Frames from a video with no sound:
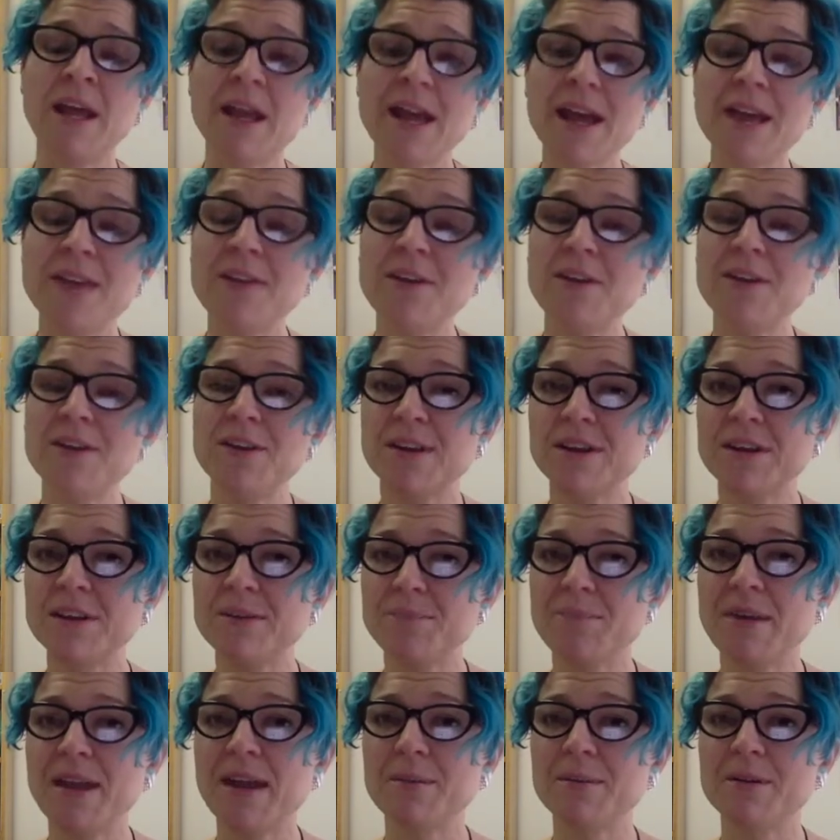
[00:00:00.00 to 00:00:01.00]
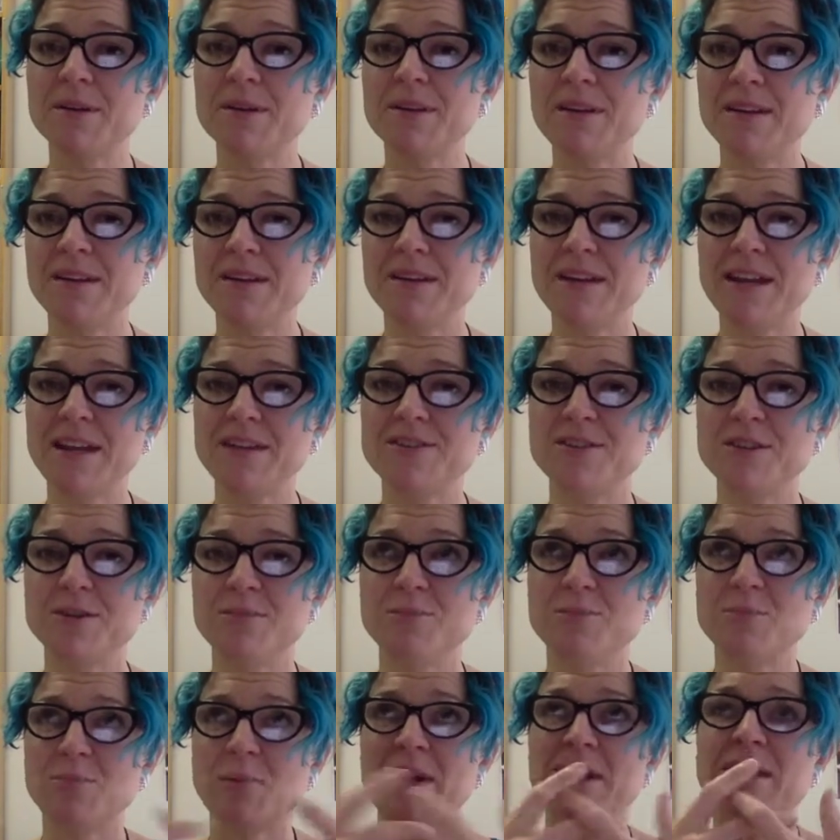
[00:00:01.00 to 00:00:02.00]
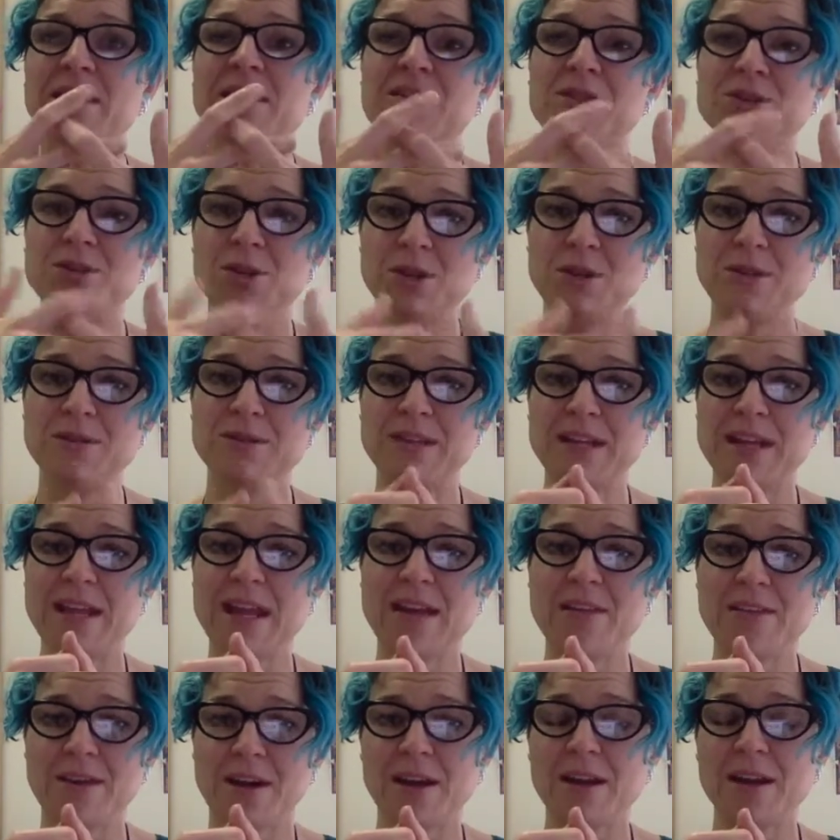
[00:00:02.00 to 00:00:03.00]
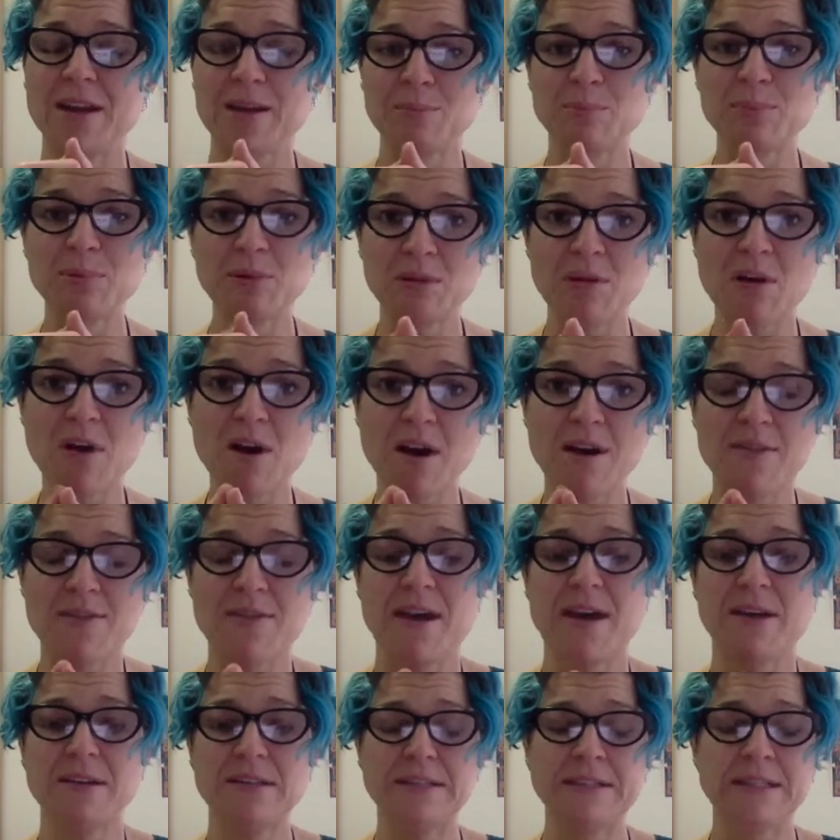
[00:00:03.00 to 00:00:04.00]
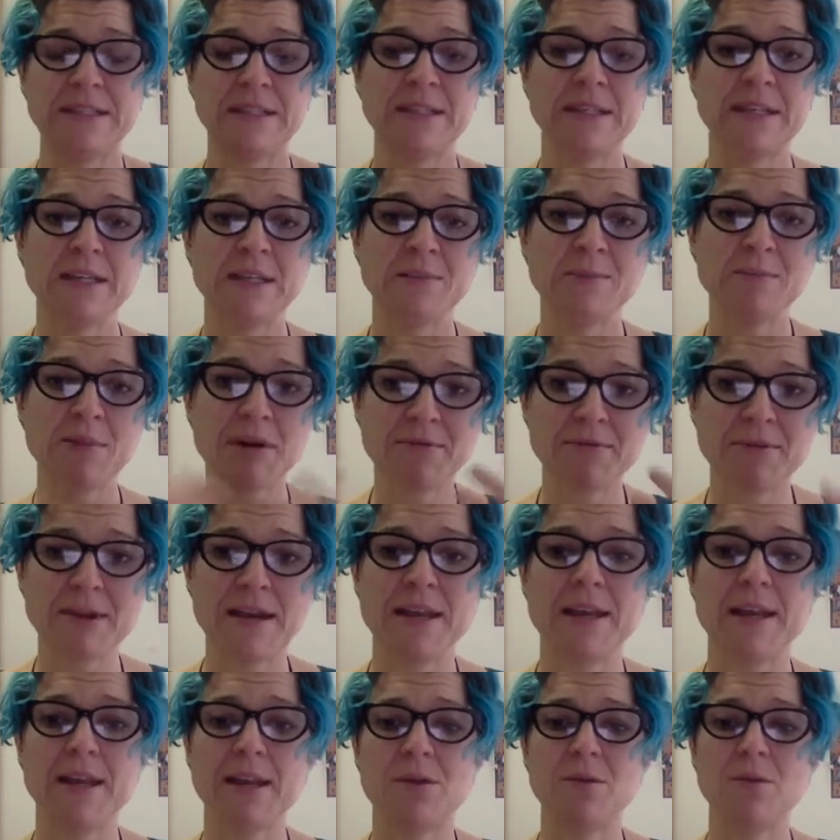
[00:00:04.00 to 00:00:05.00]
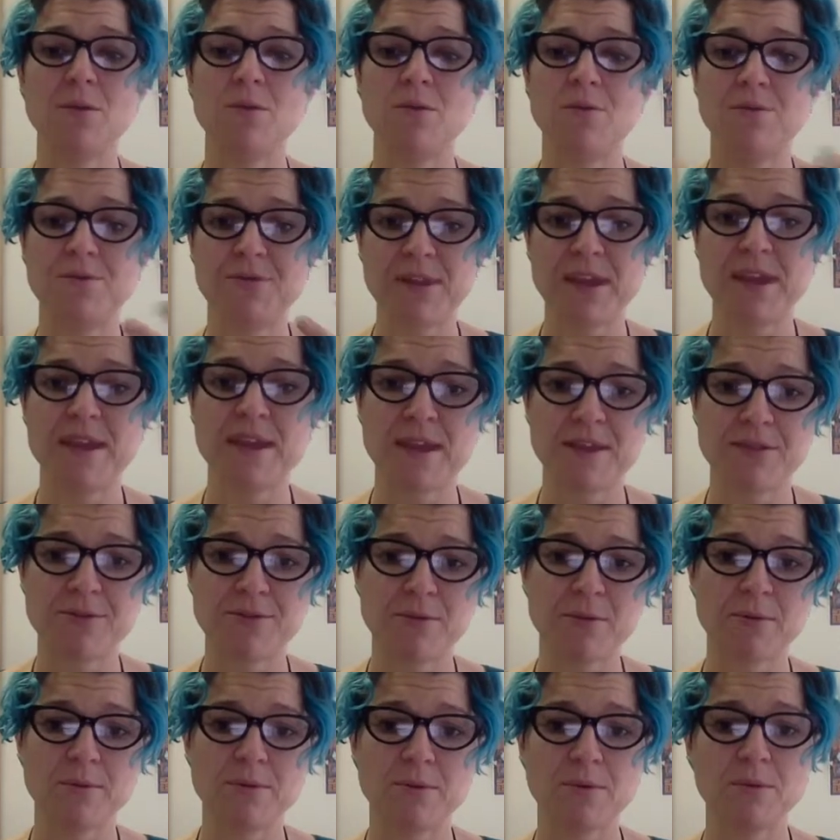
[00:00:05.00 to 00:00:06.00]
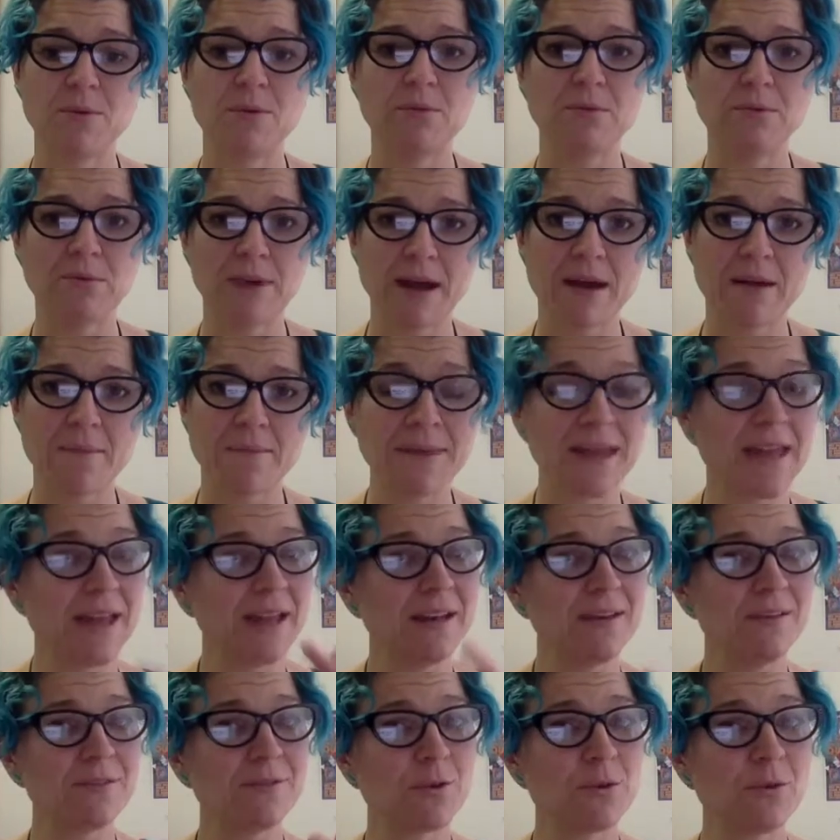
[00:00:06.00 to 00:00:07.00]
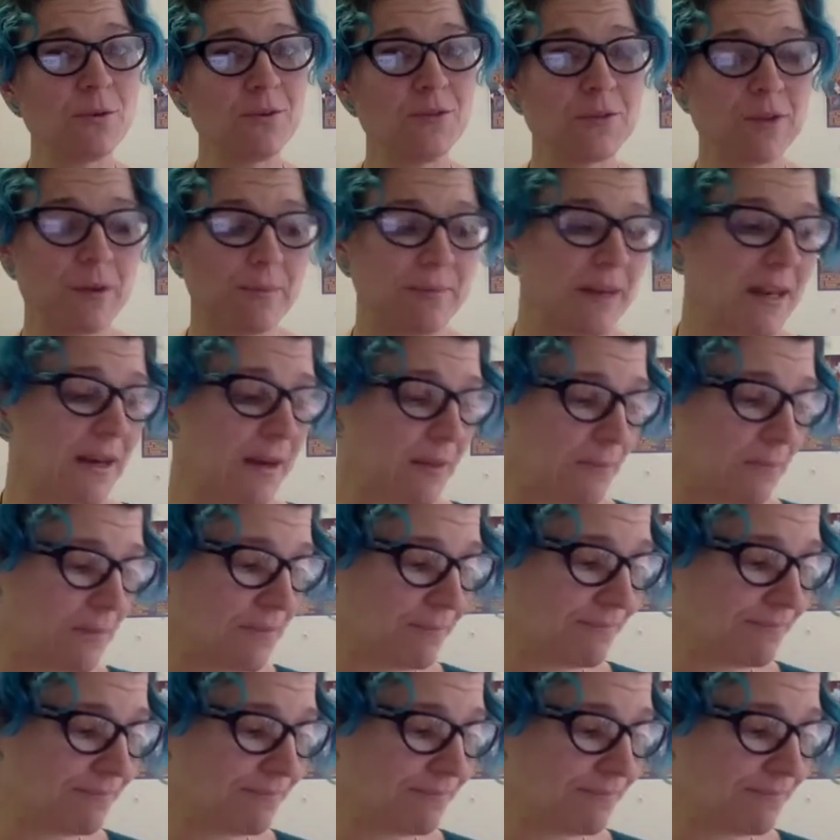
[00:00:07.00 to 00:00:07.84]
And then you're going to be able to need to bring the two together and apply that by reading it all, thinking through it all, and of course typing it up.